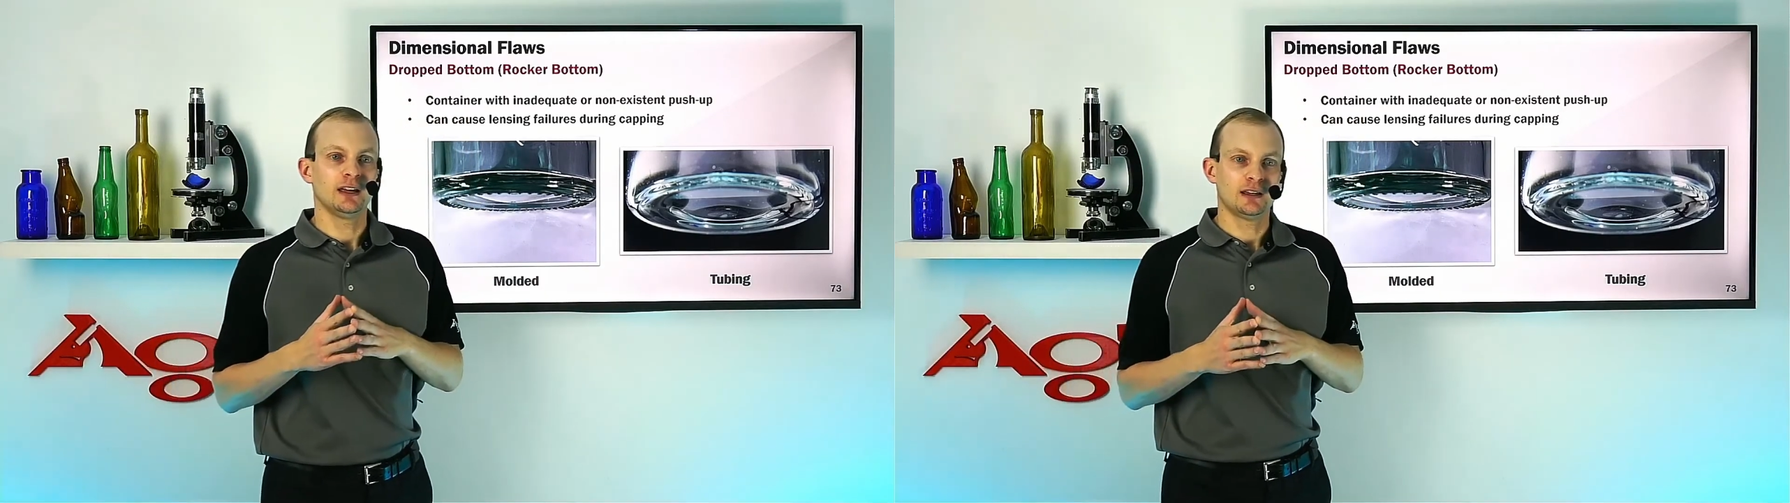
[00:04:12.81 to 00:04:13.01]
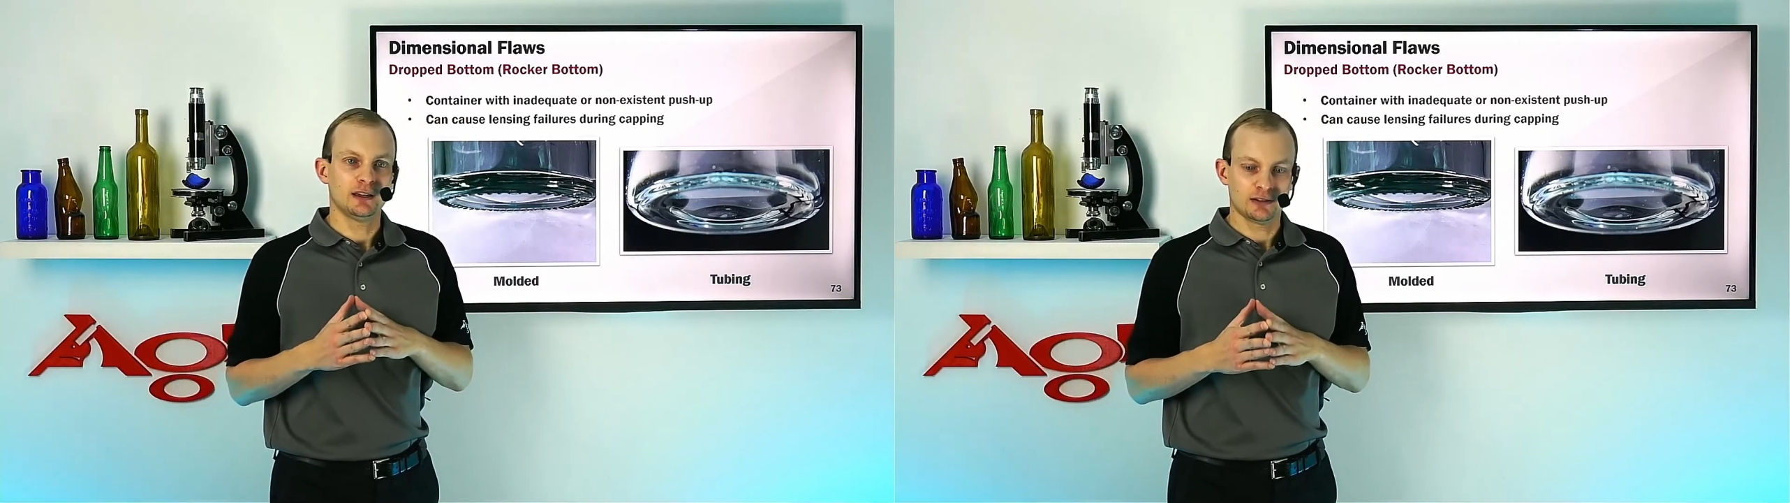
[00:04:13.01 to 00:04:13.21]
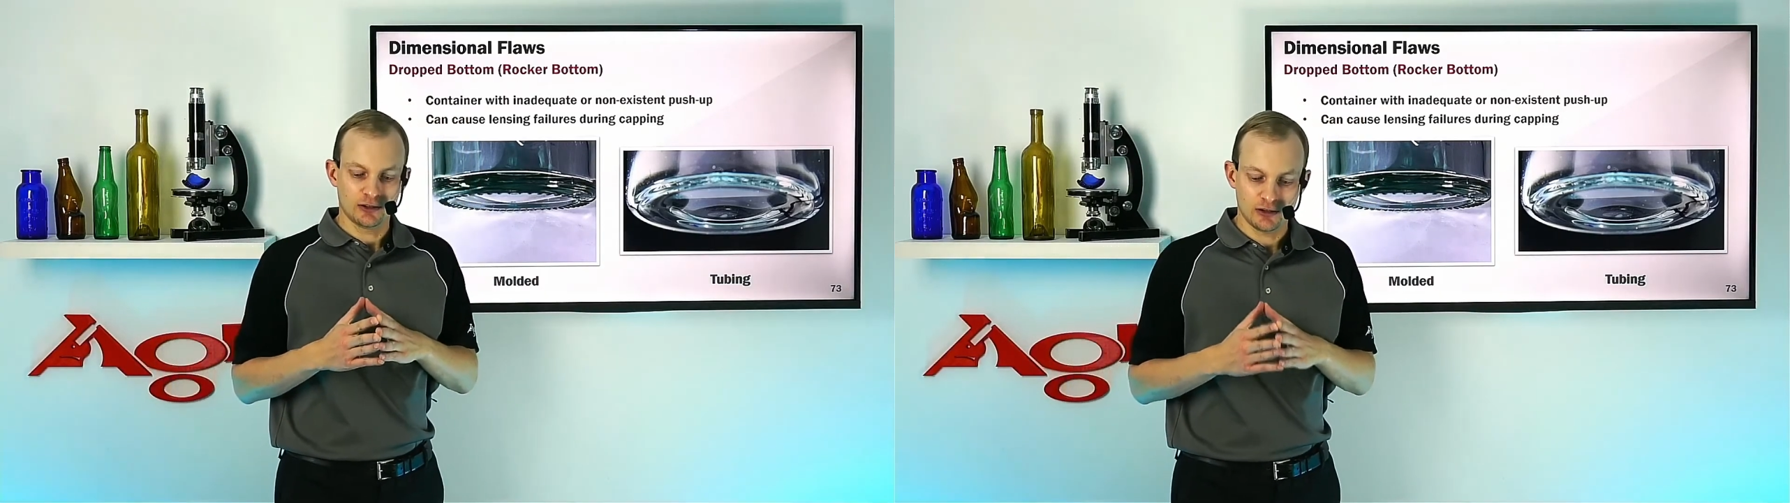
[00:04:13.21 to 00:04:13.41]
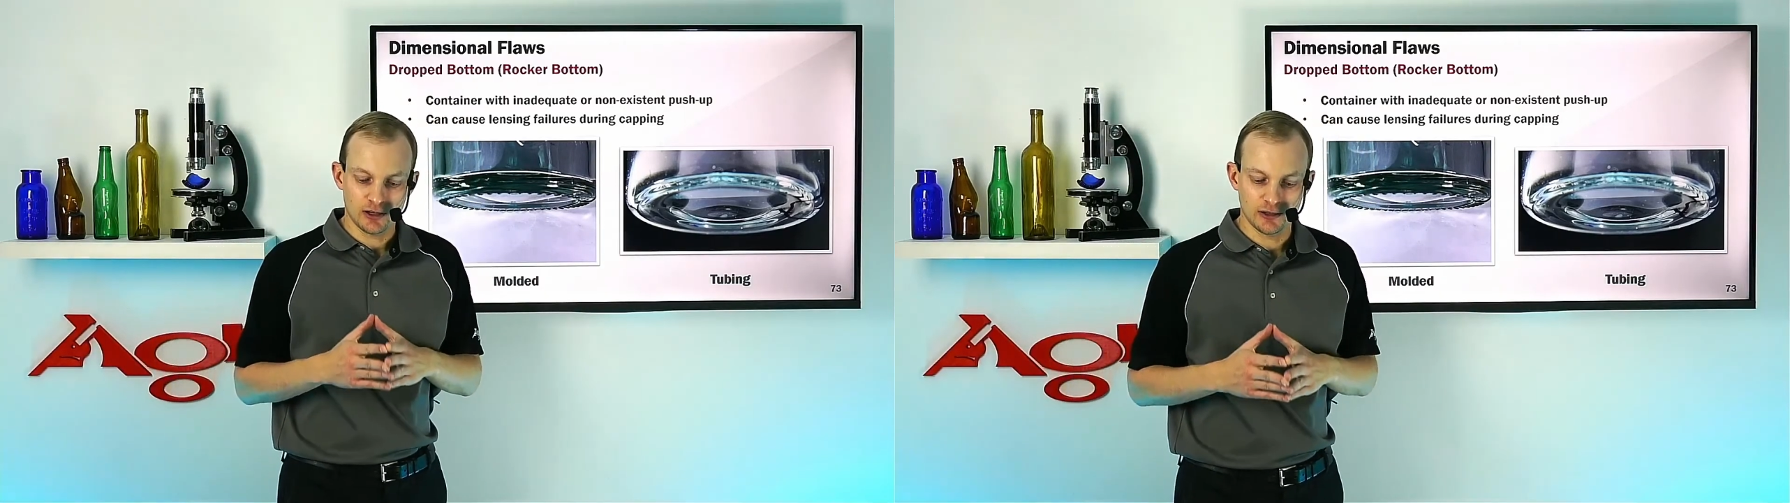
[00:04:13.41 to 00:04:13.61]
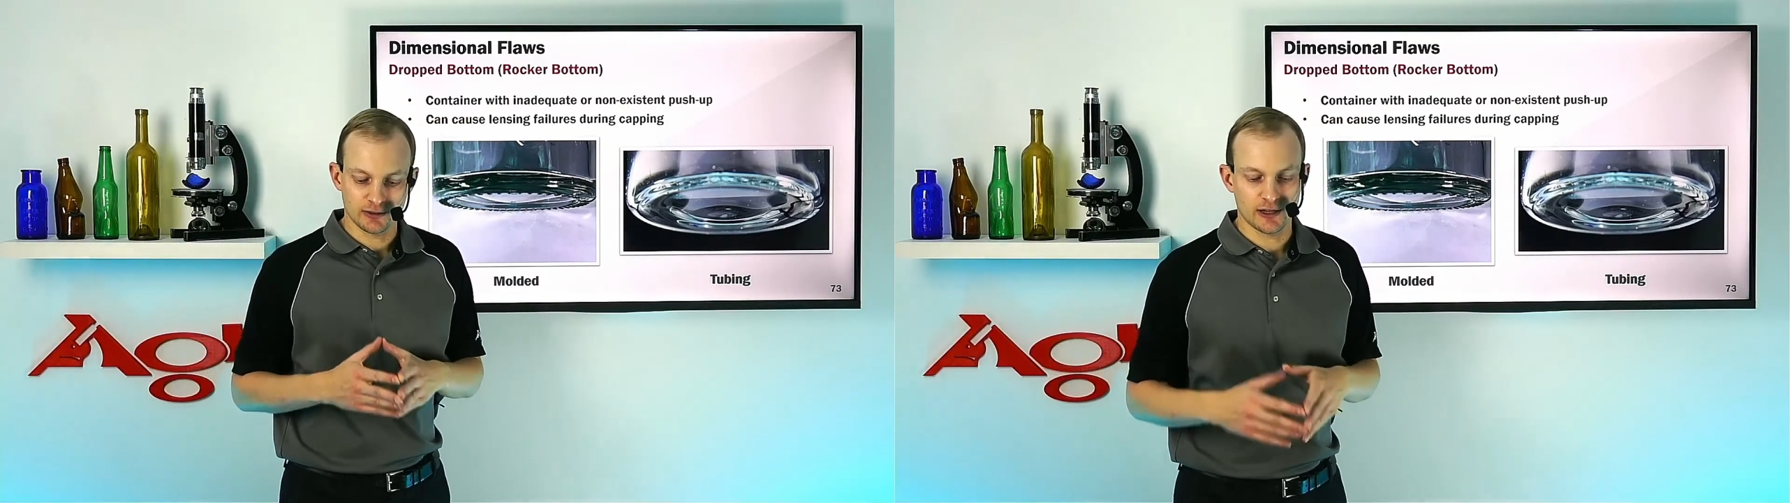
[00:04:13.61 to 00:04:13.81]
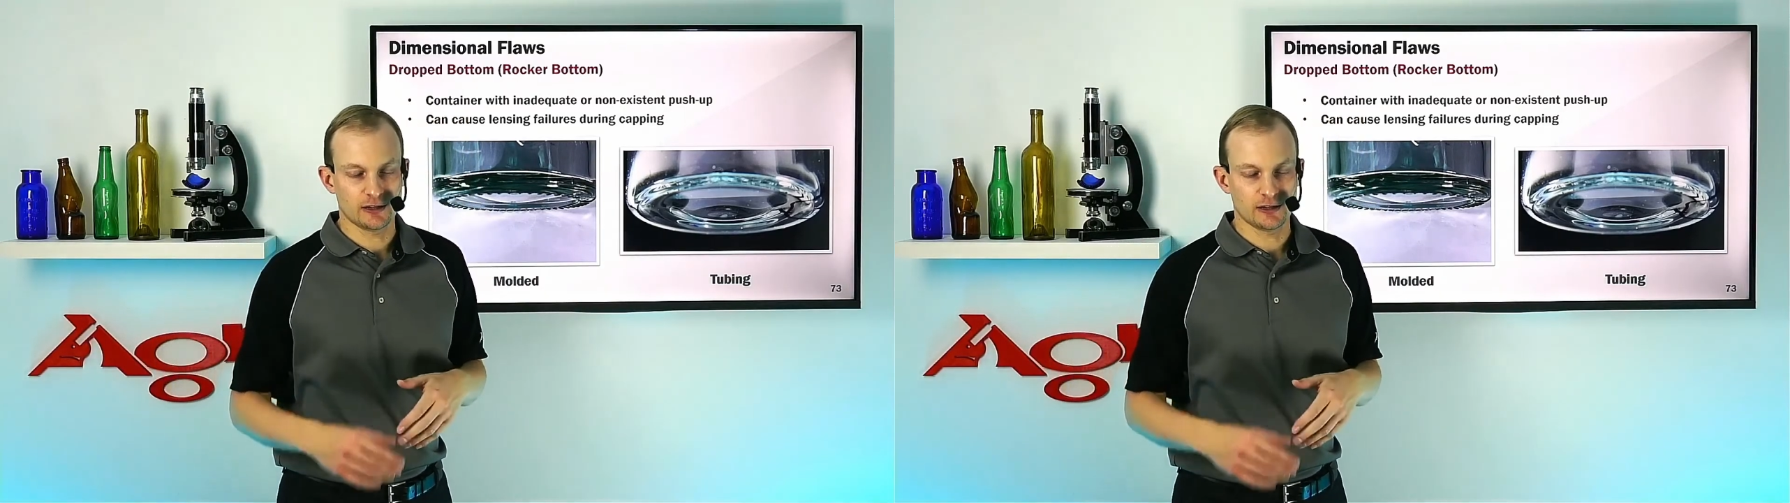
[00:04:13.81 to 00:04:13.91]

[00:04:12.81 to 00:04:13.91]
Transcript: can cause a